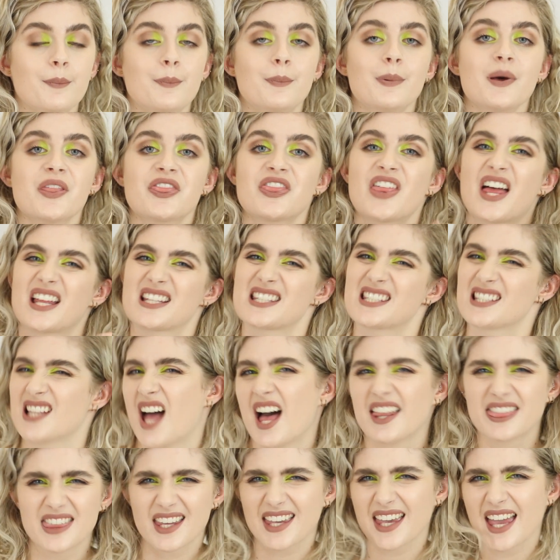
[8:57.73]
But that's
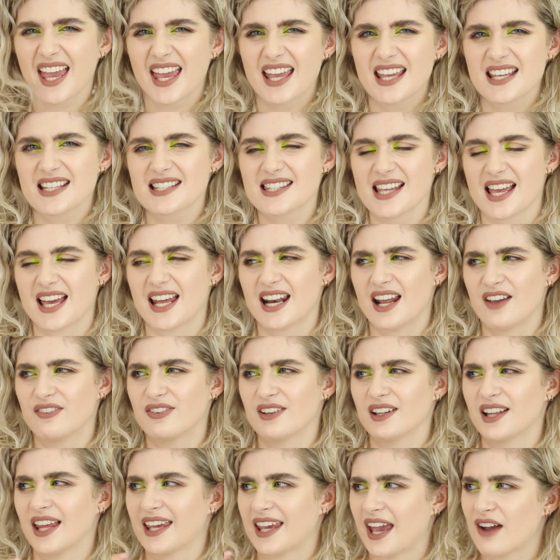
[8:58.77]
not the case, and I
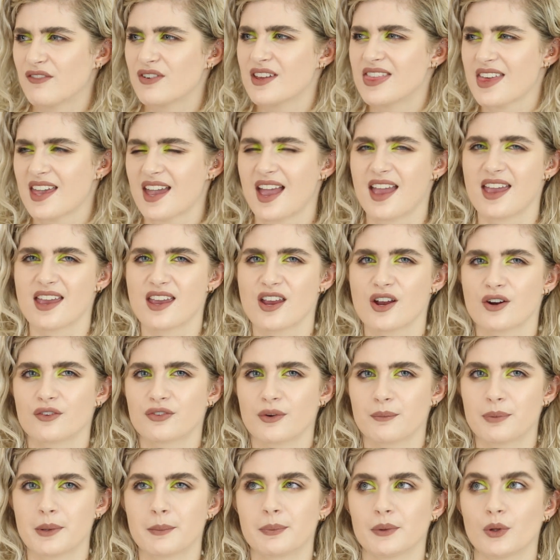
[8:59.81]
feel like everything I hear
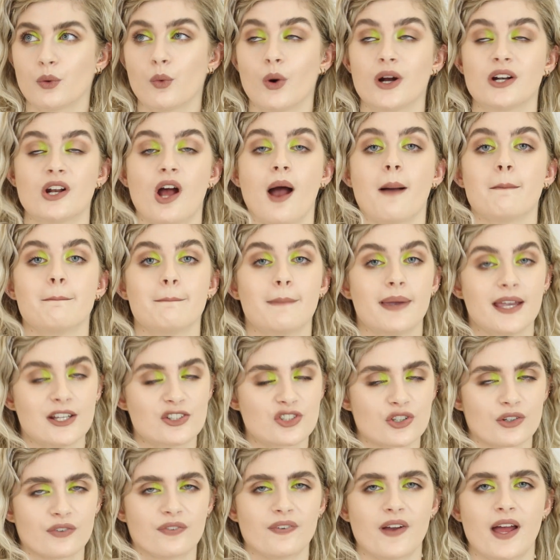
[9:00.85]
from people who are not
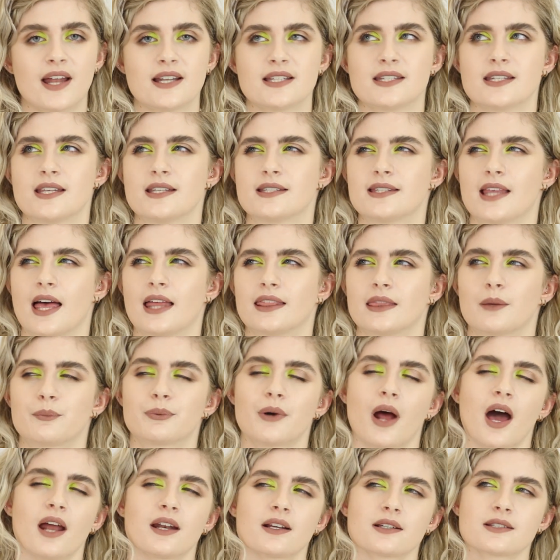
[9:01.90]
major fans is that the
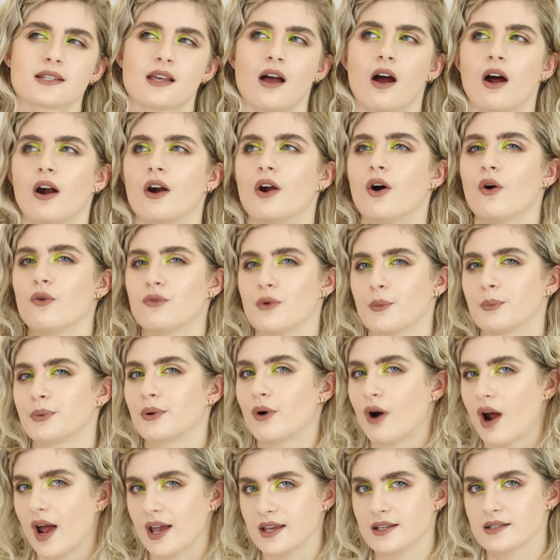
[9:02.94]
products are
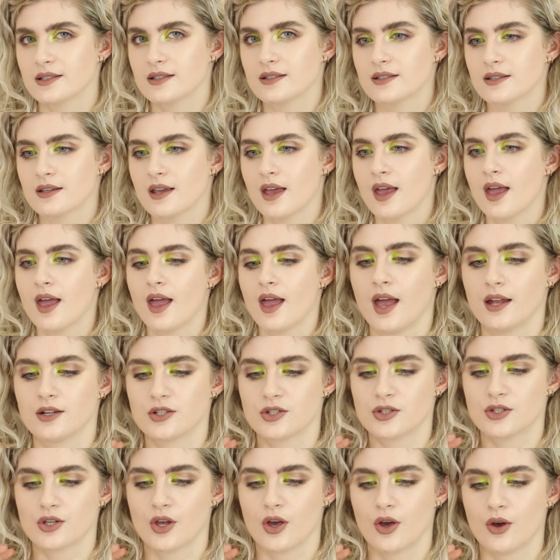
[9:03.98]
overpriced. And
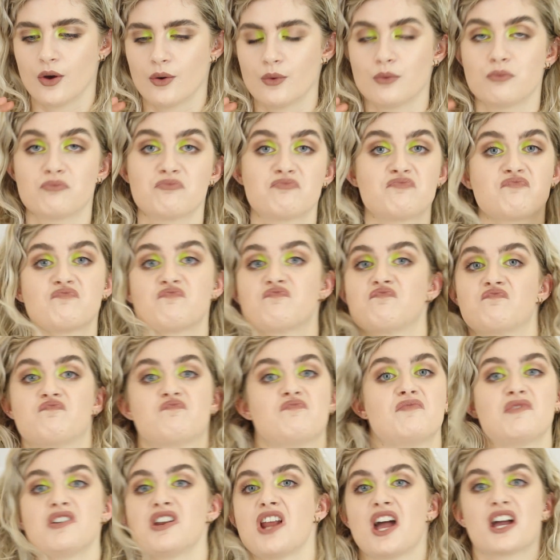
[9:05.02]
so,
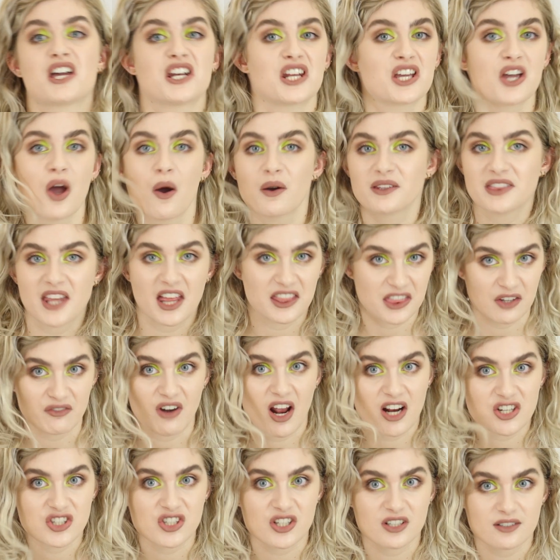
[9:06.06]
not gonna go in that
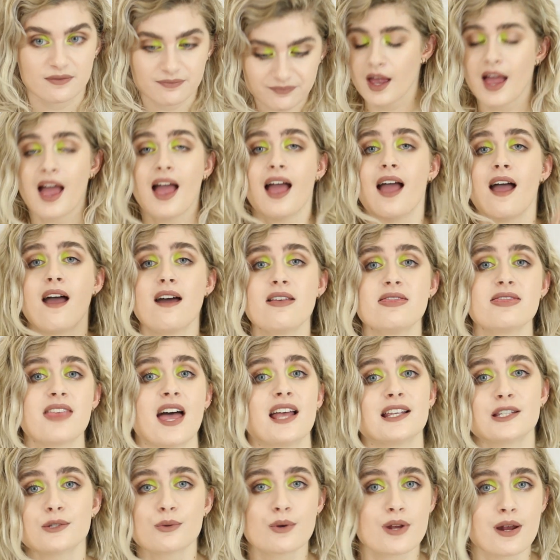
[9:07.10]
direction. And
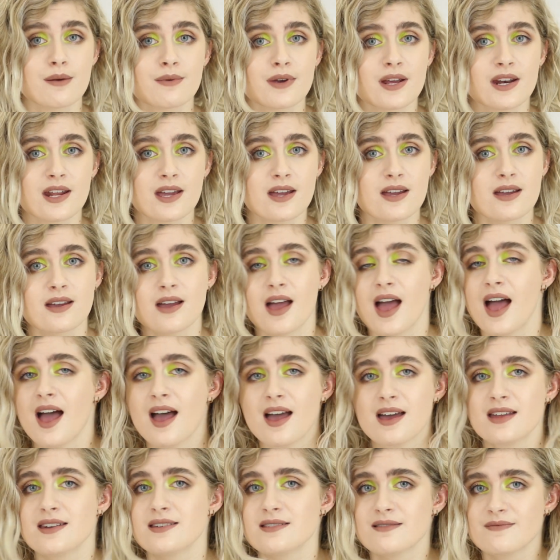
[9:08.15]
that's where I'm
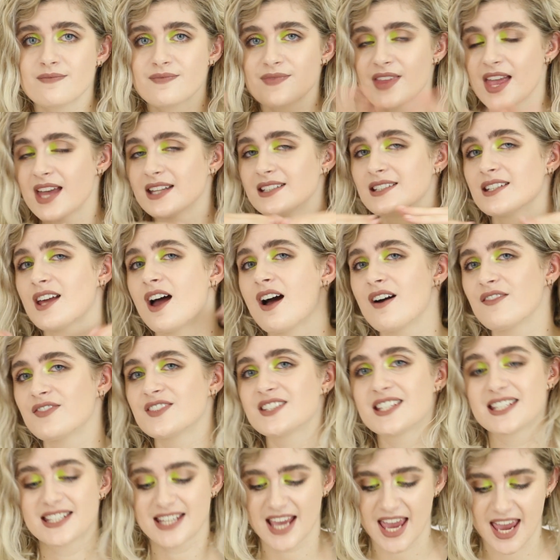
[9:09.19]
gonna end
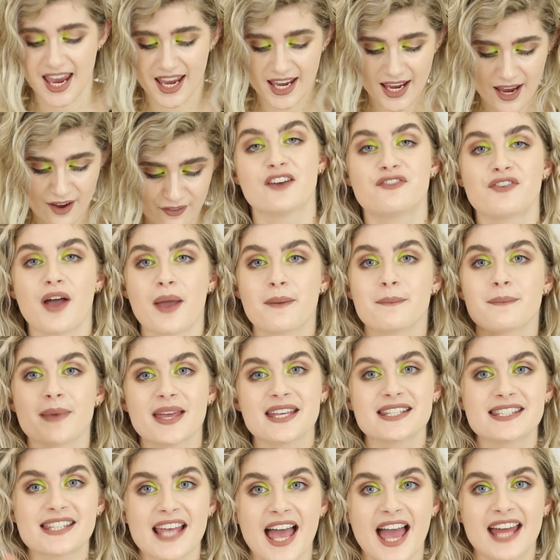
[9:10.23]
off today. If I
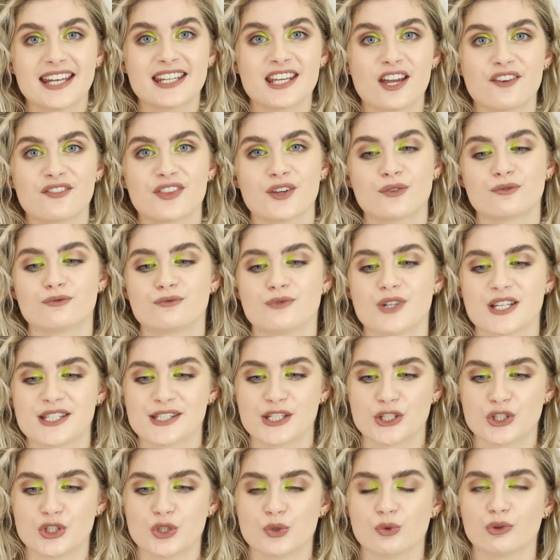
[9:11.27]
miss any of the
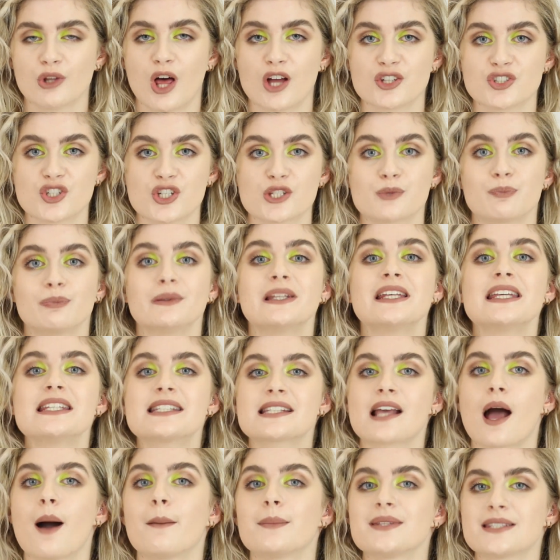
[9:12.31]
recent new launches,
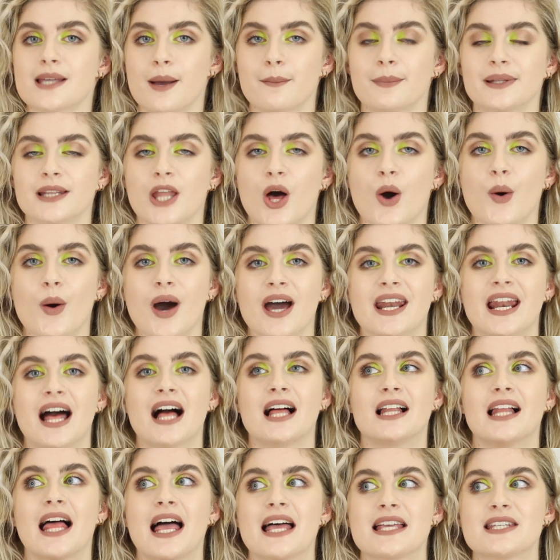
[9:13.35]
please comment down below and
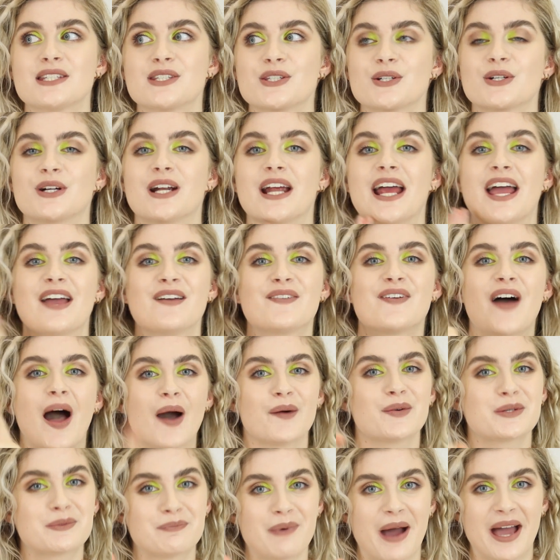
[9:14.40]
I'll answer if
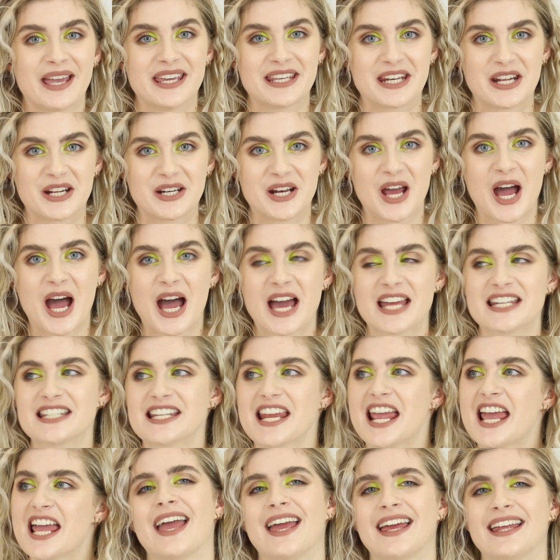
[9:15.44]
I would buy it or not.
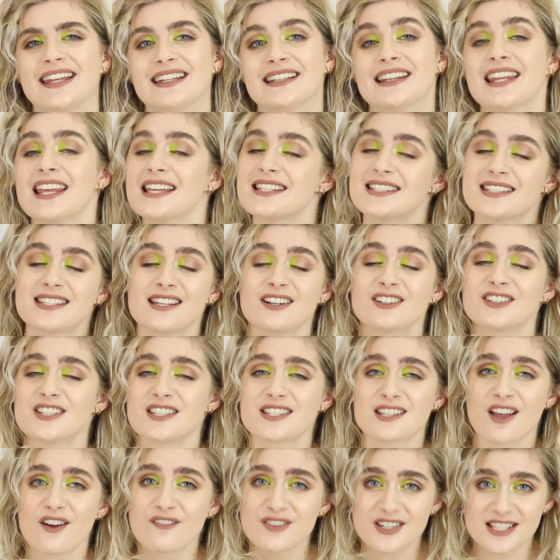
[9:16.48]
And let's start
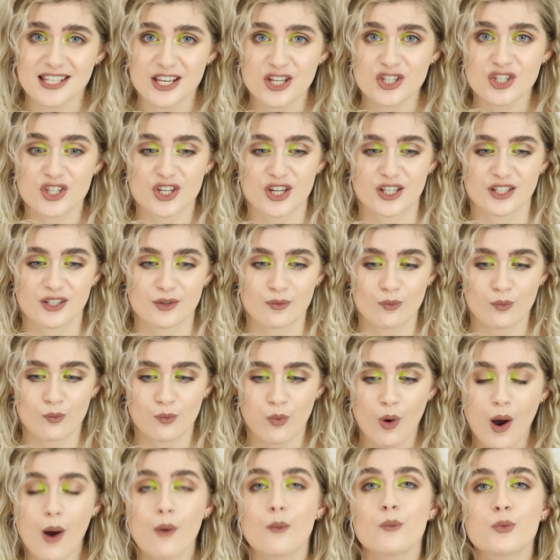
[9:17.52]
this
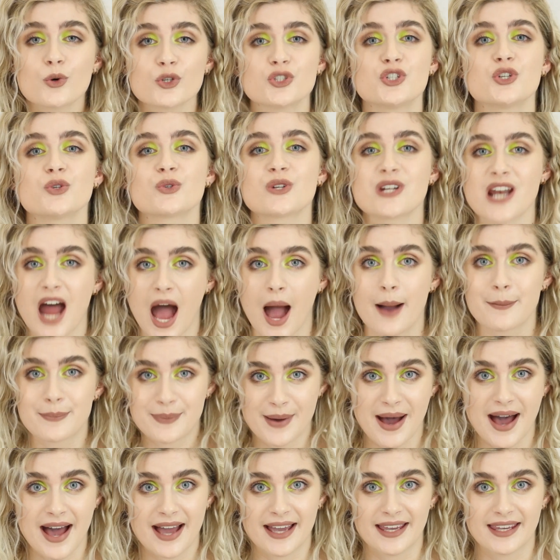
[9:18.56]
conversation. What would you not
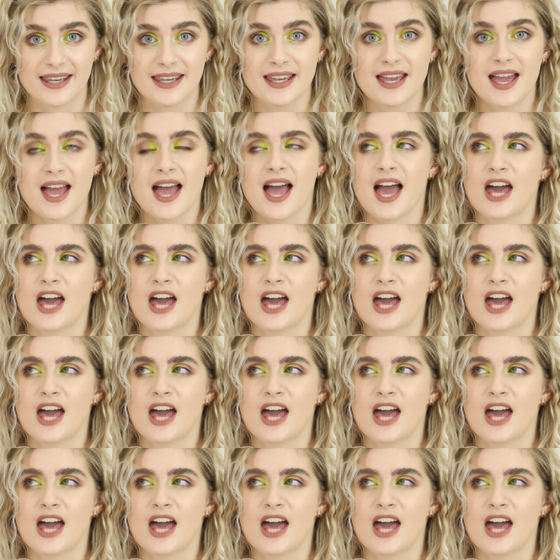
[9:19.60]
buy?